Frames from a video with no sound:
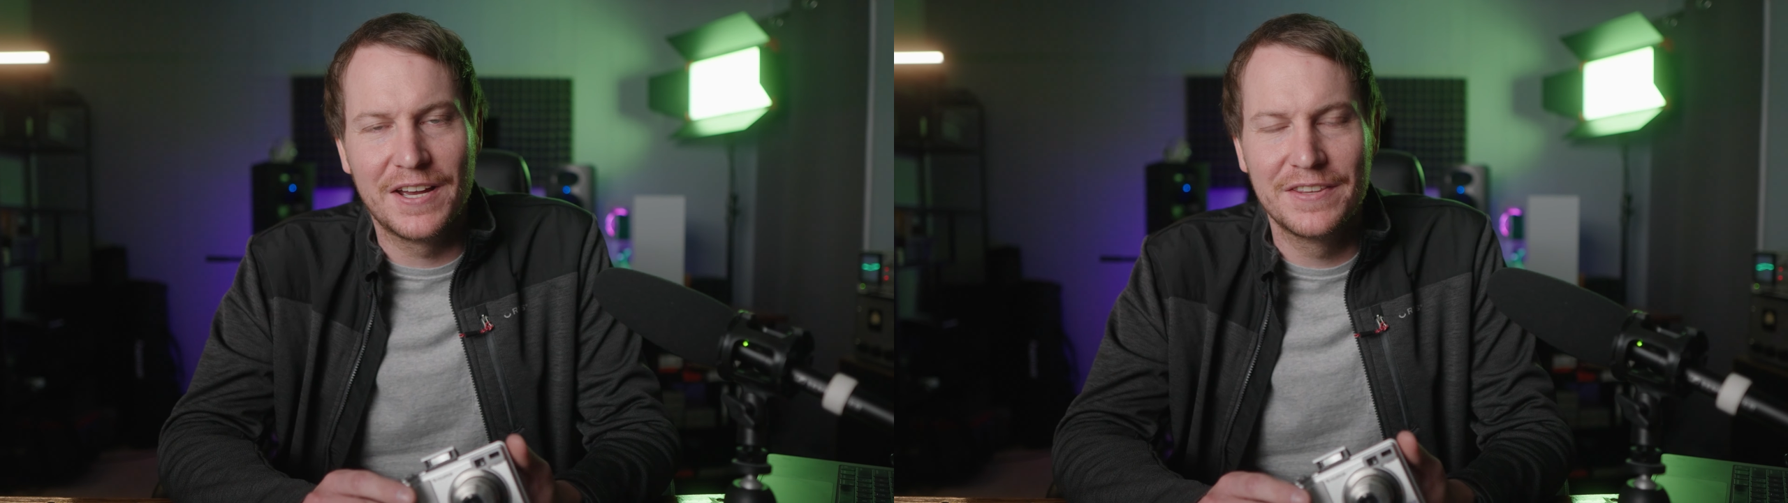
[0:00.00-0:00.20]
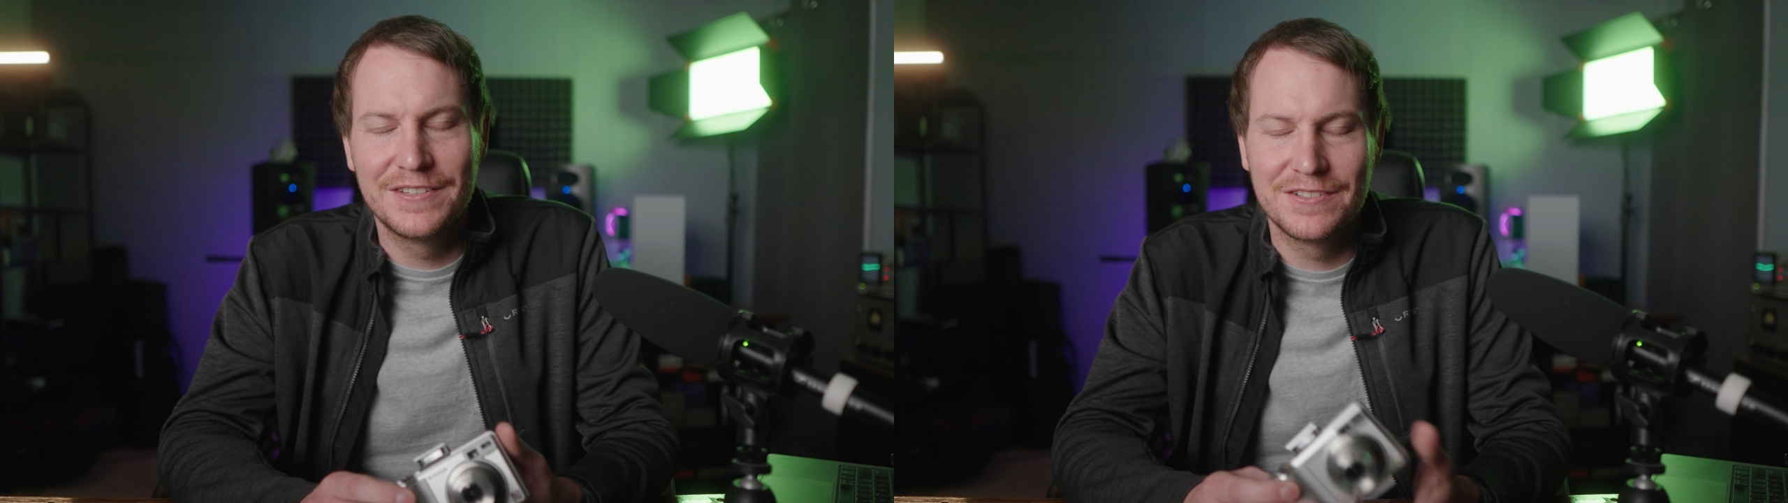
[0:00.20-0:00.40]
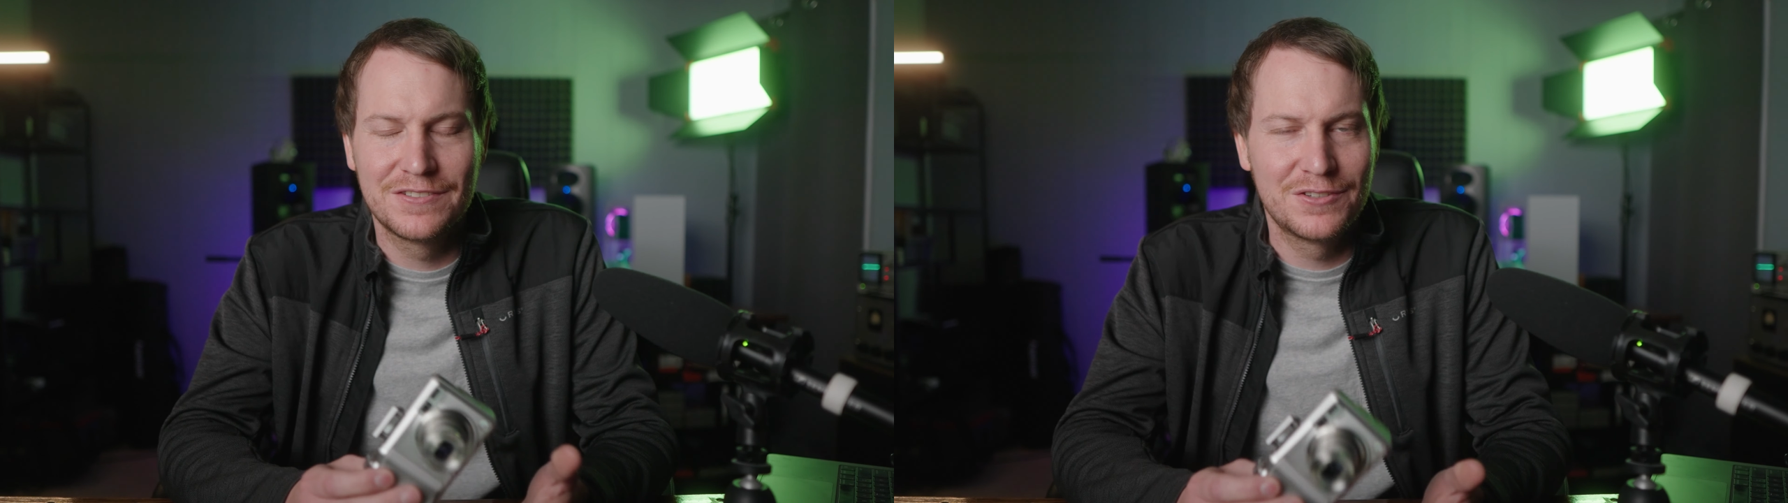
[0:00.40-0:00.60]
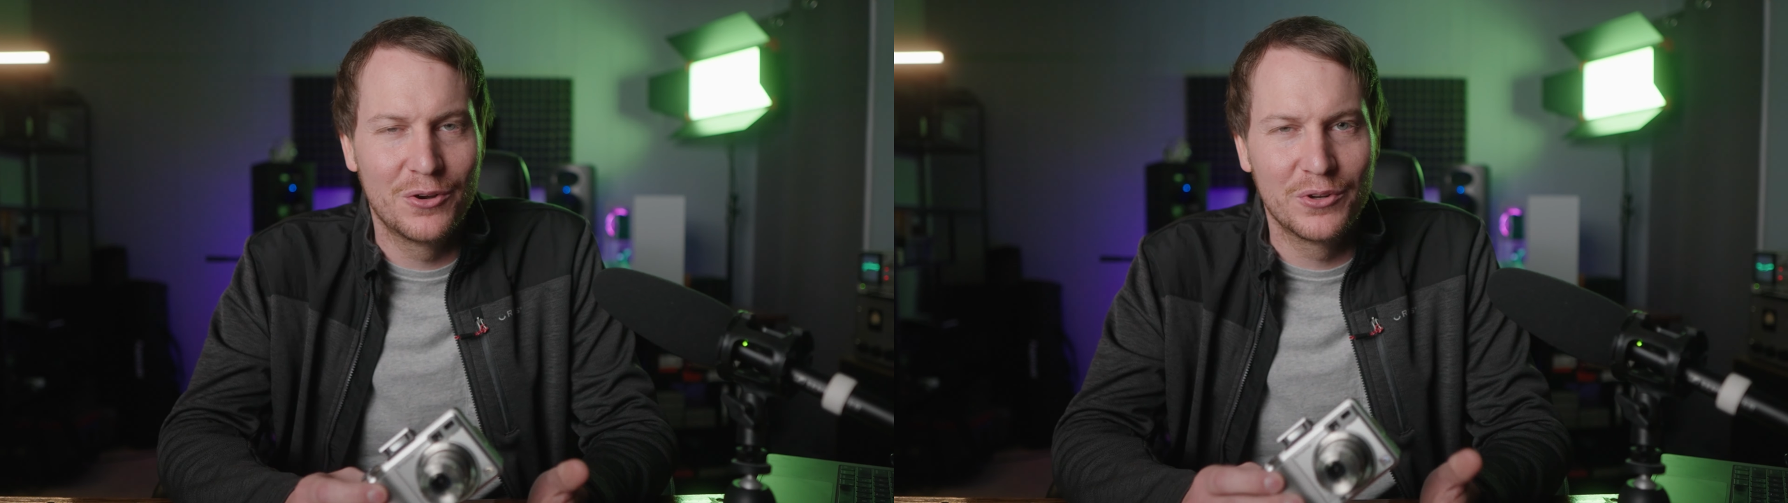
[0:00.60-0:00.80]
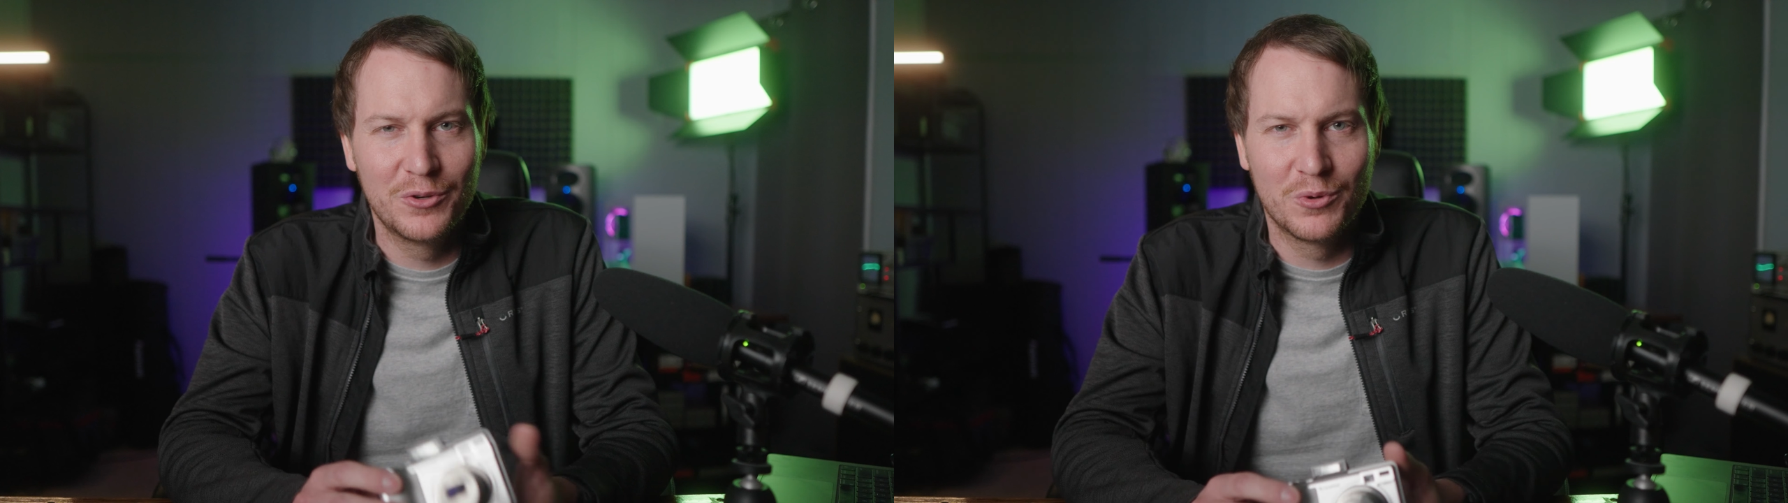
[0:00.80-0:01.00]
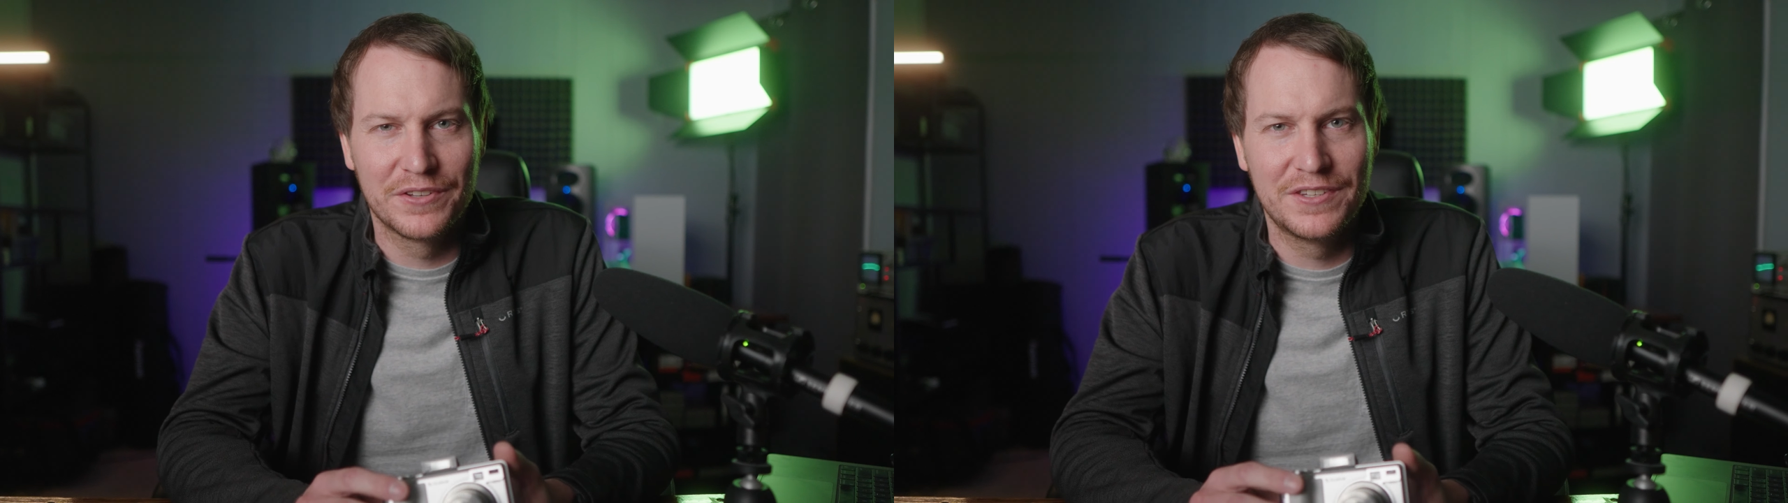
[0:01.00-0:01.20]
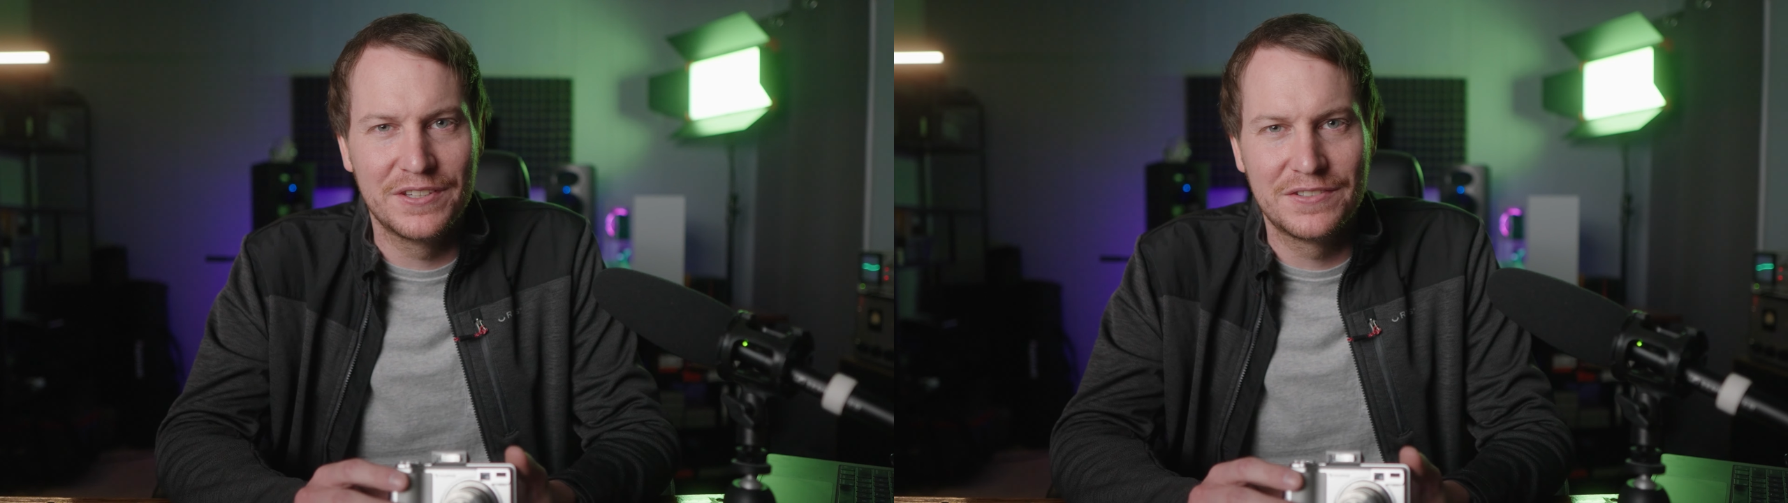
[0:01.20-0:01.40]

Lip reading: I think it's totally worth it